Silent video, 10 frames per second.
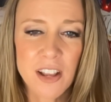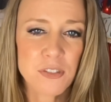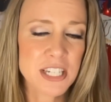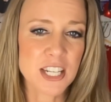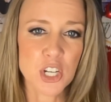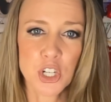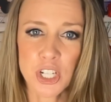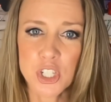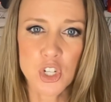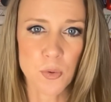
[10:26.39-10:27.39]
This is a
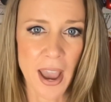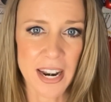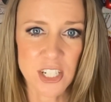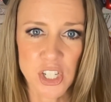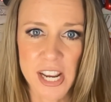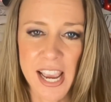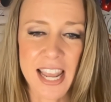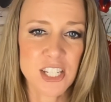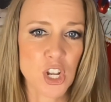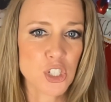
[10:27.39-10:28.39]
good strategy.
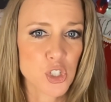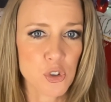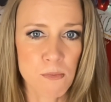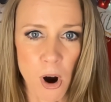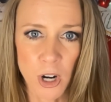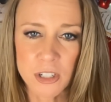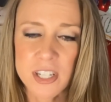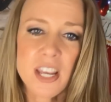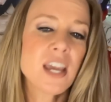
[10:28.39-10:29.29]
It's smart